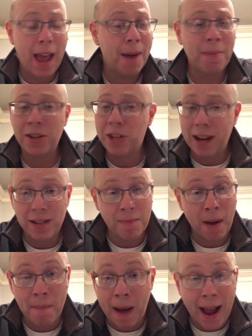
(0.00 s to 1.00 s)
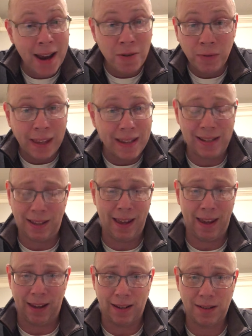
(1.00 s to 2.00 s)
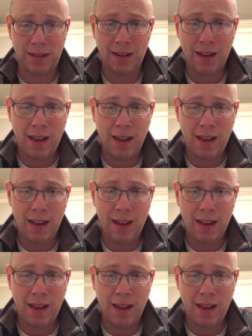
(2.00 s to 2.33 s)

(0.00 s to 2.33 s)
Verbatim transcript: I'm not changing my mind on these things."